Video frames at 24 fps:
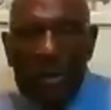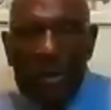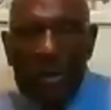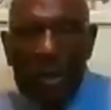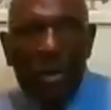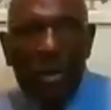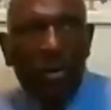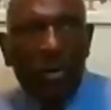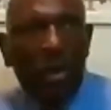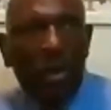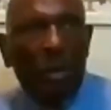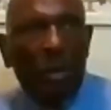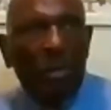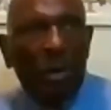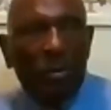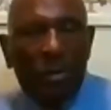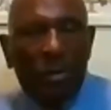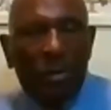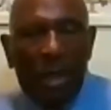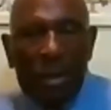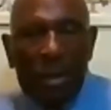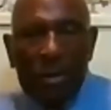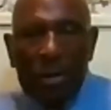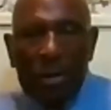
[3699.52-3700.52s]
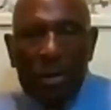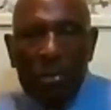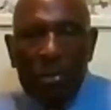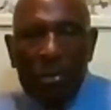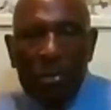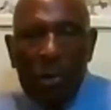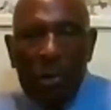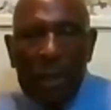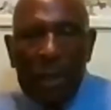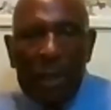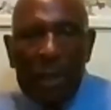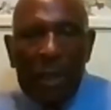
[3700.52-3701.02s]
glad to see your name up there
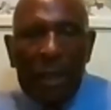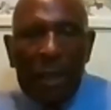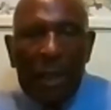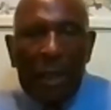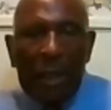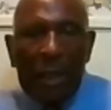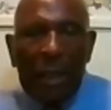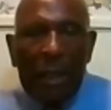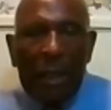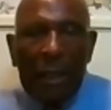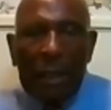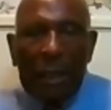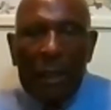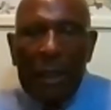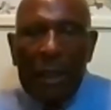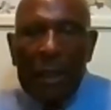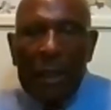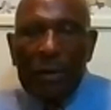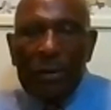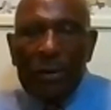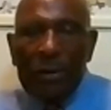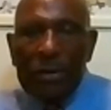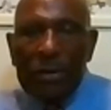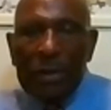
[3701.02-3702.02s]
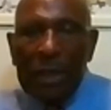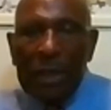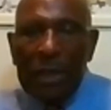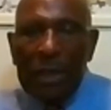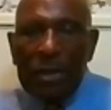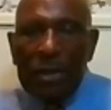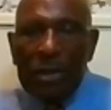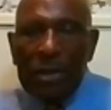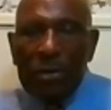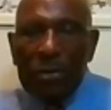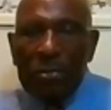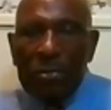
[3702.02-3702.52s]
too, boy. Glad to
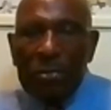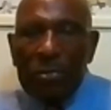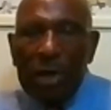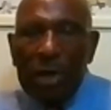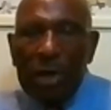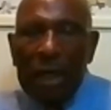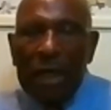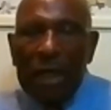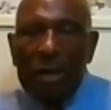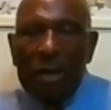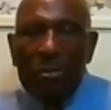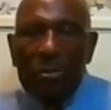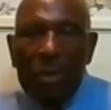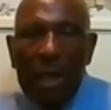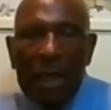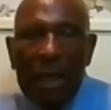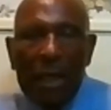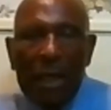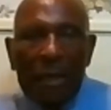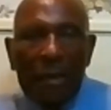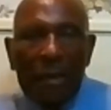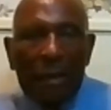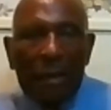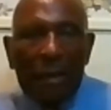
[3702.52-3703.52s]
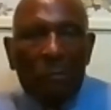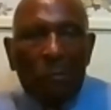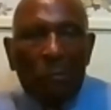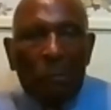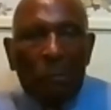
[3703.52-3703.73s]
see you. Amen.